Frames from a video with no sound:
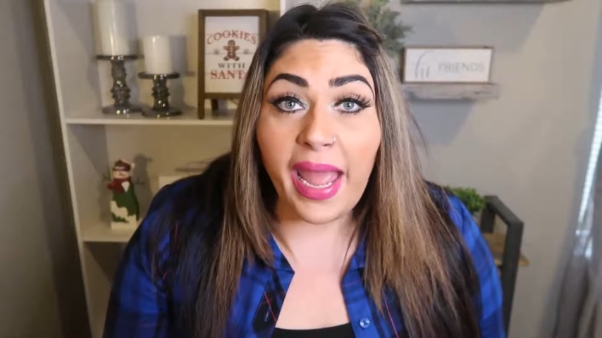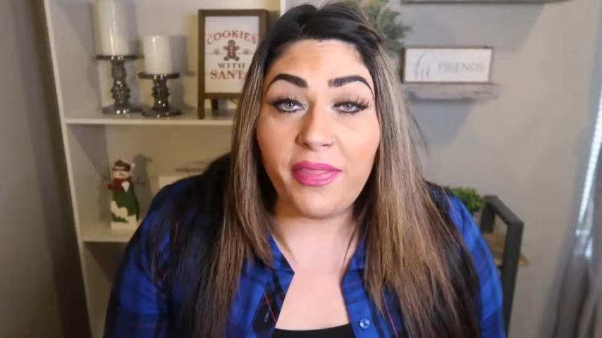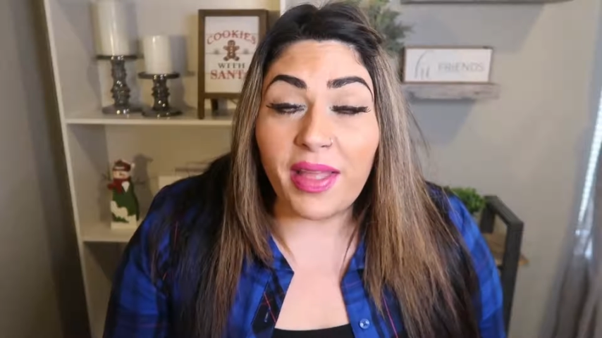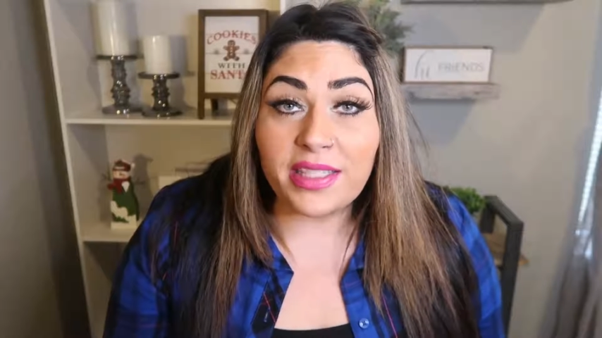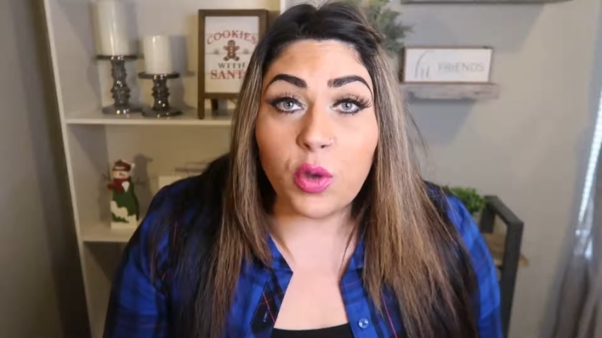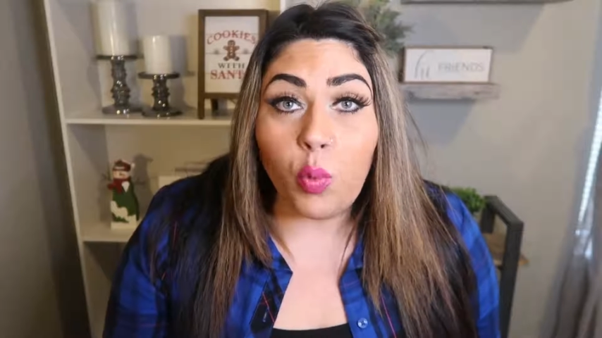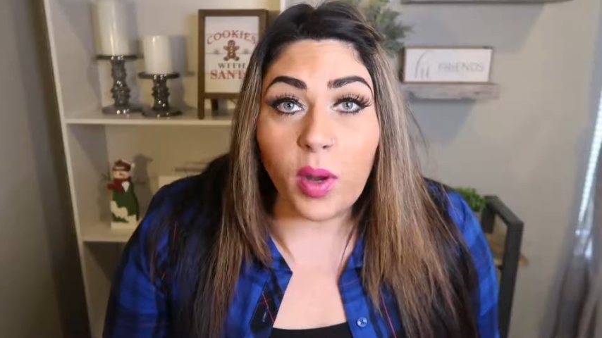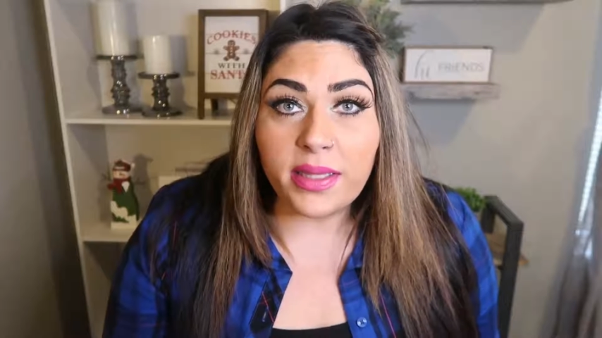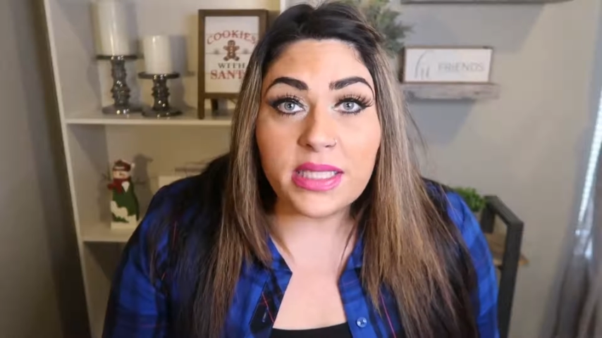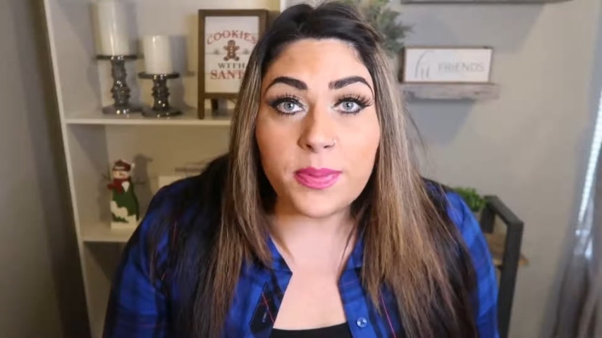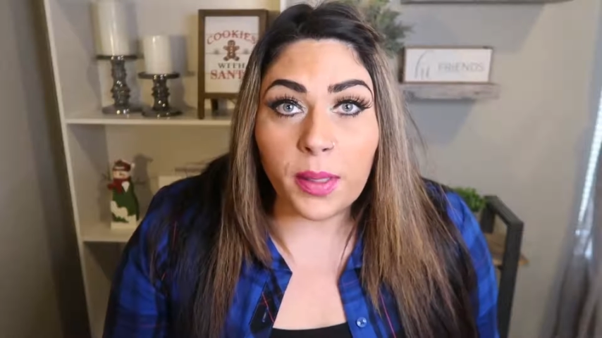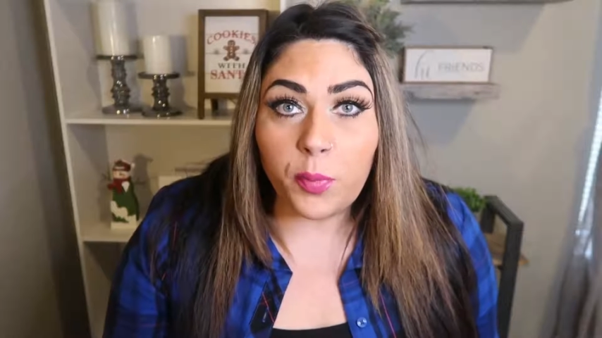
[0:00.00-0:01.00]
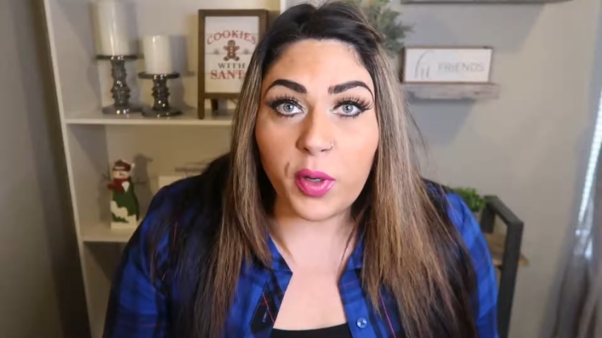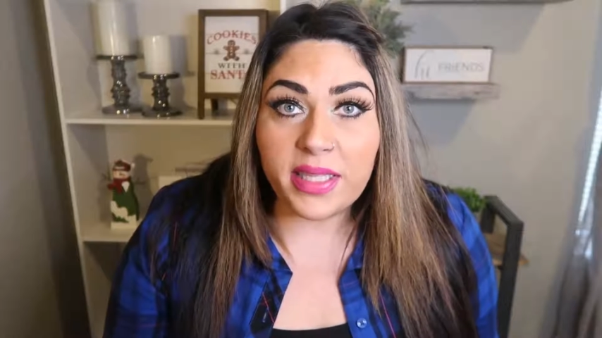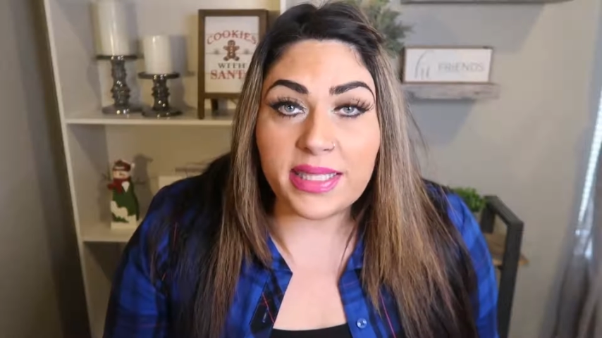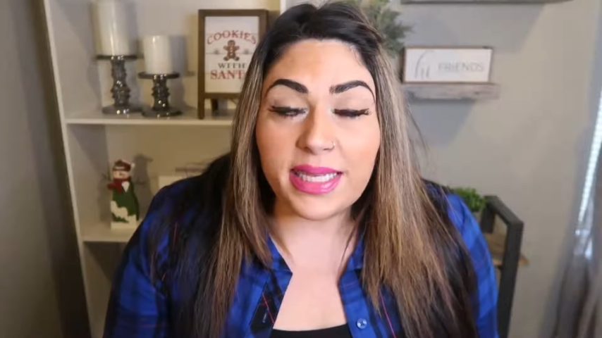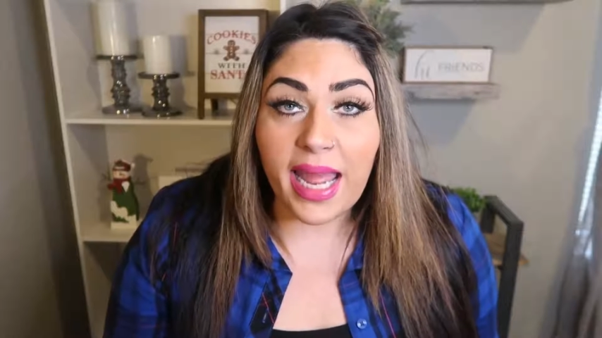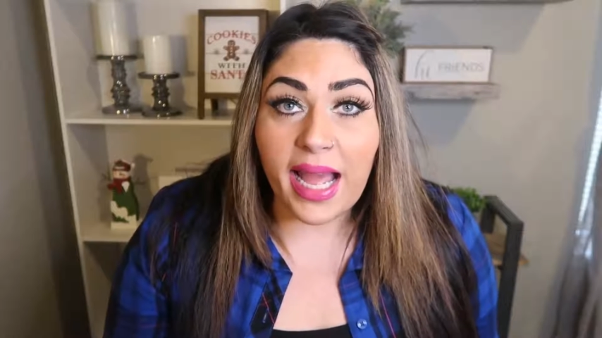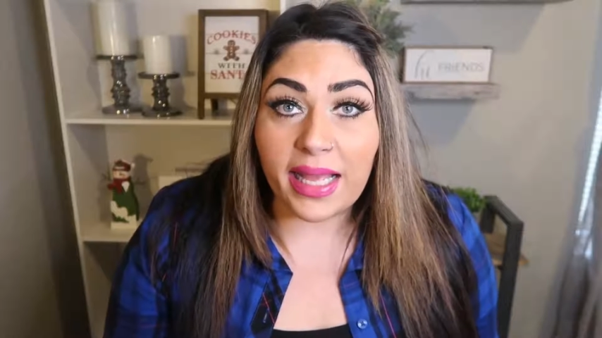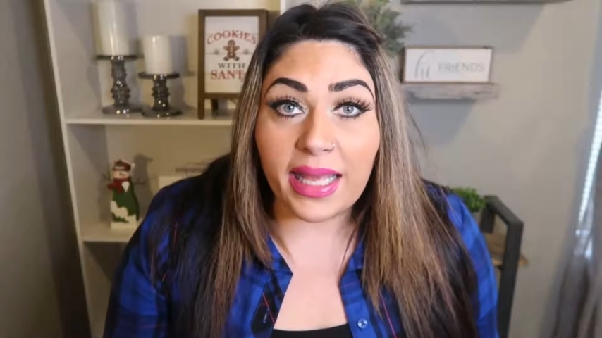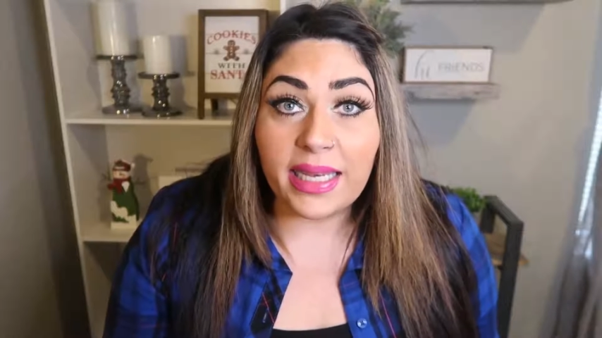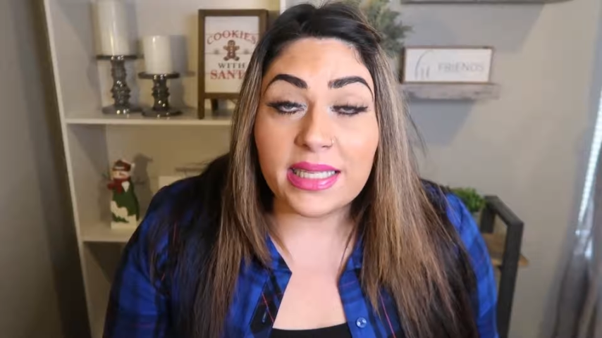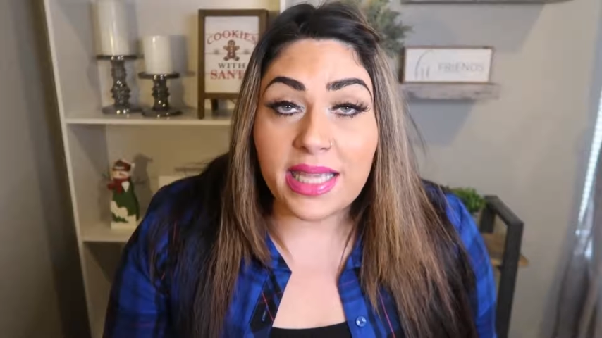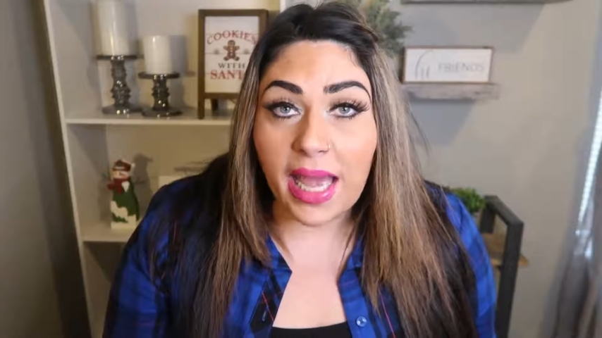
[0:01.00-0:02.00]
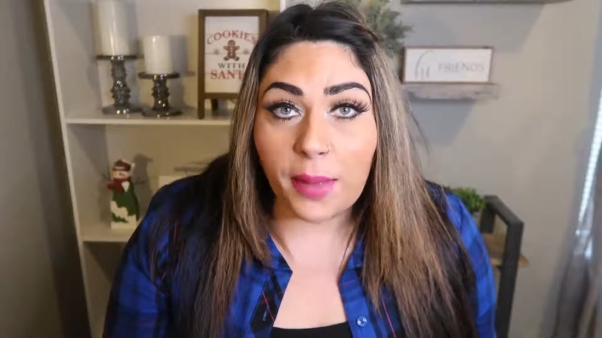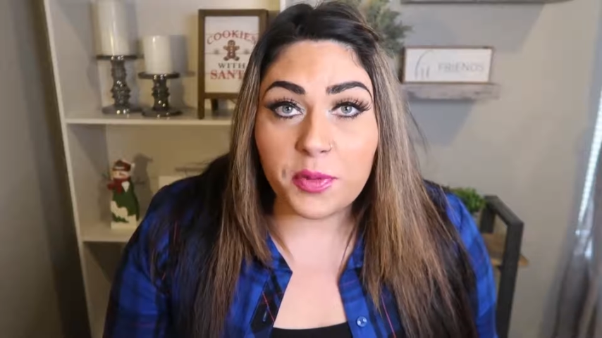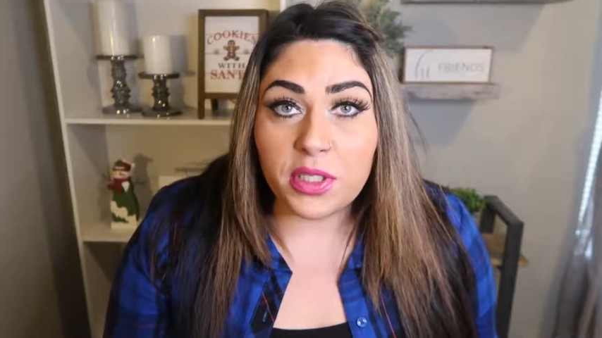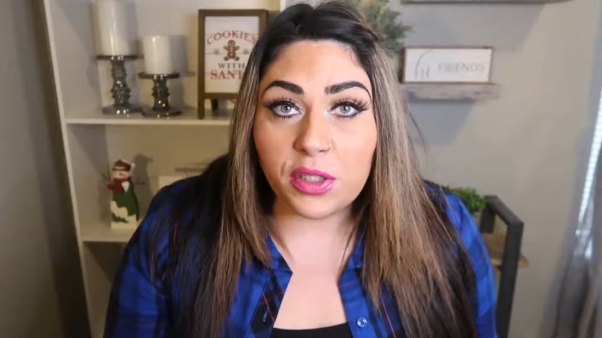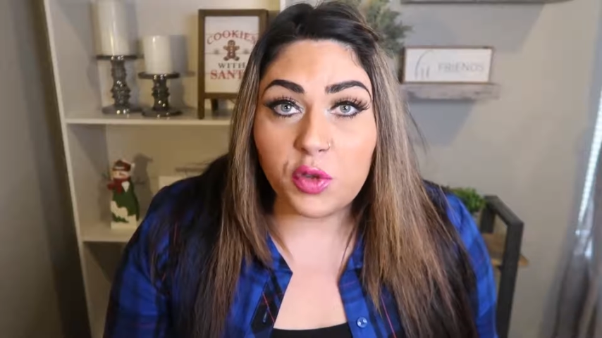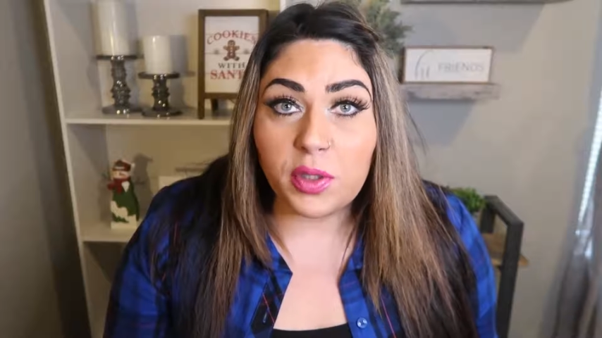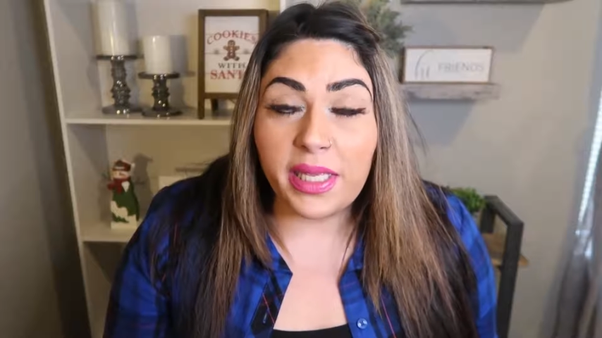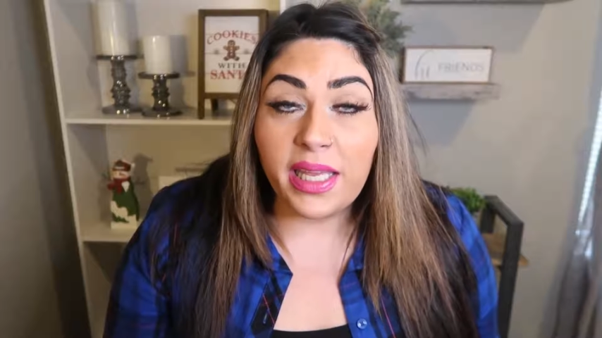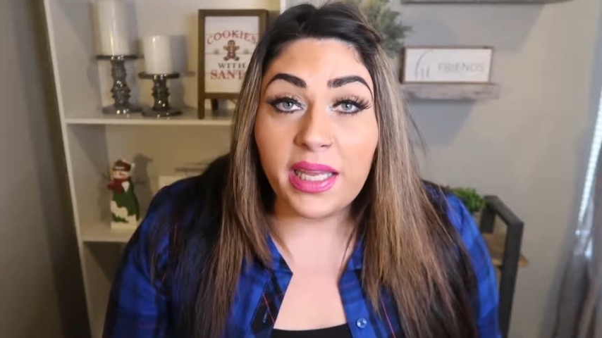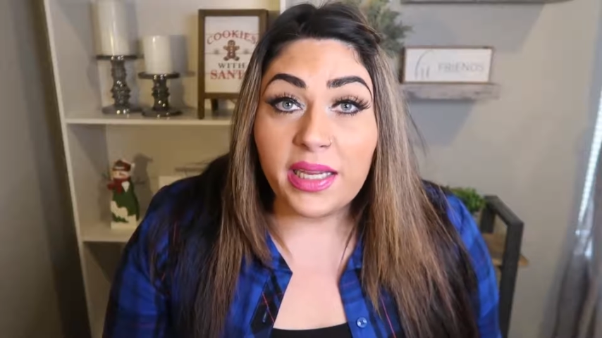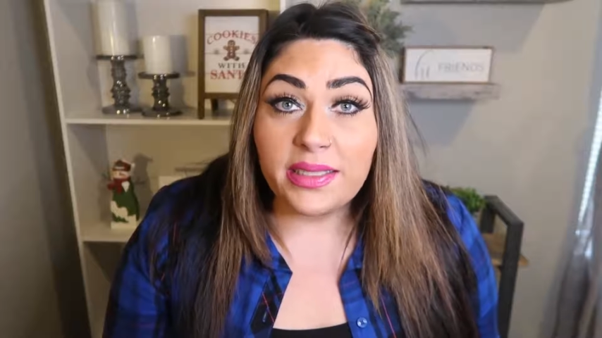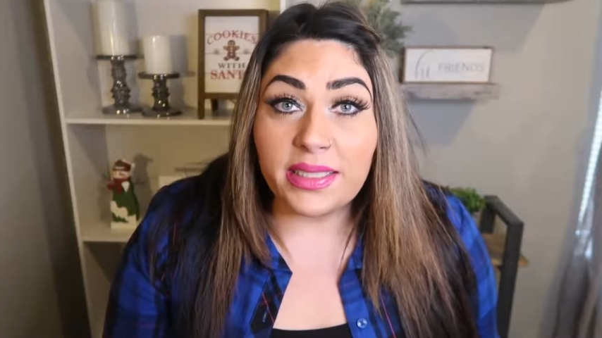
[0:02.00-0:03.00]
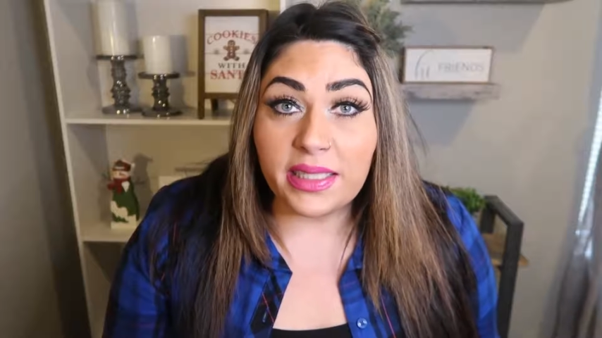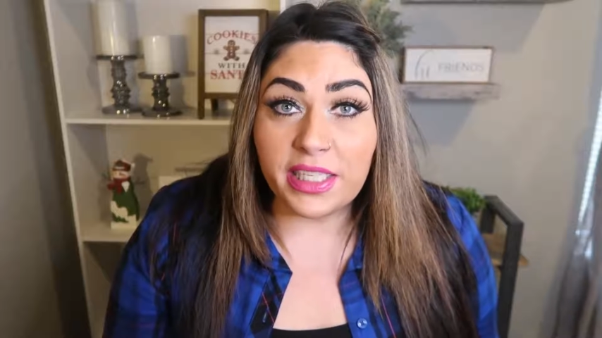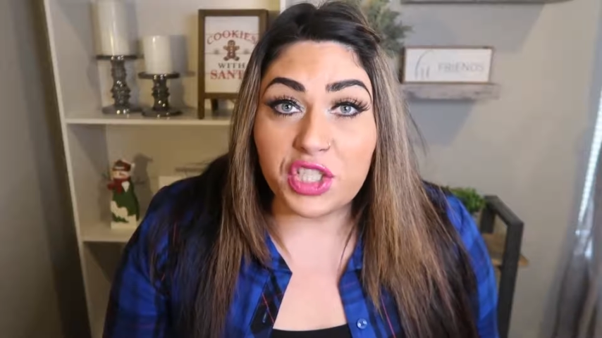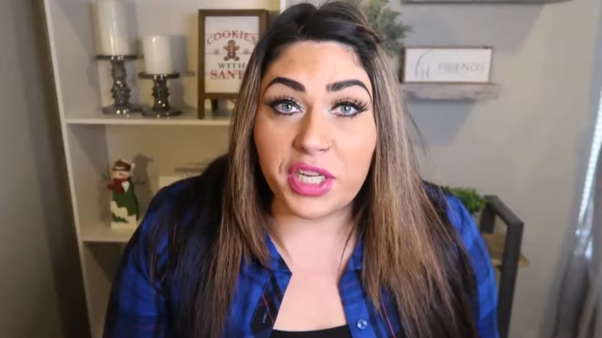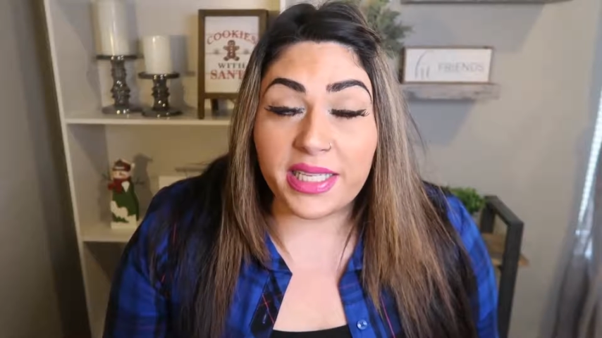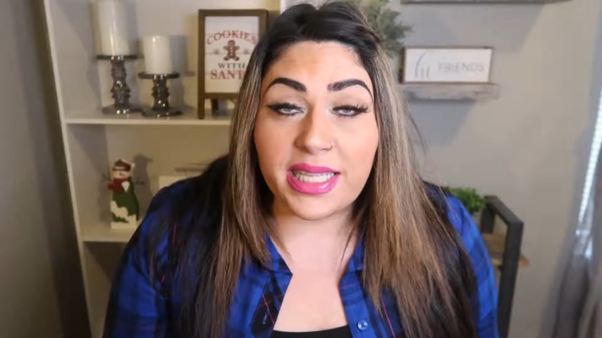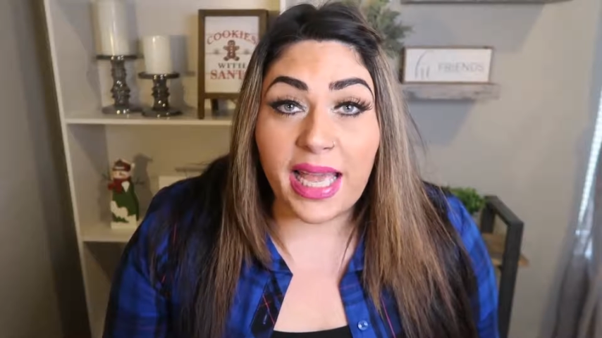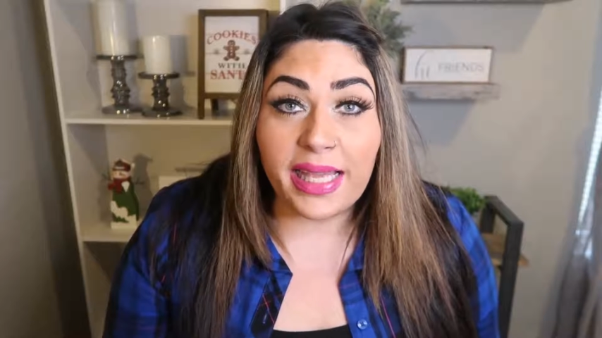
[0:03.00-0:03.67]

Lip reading: and that's a 1 smart point snack, and it's absolutely delicious.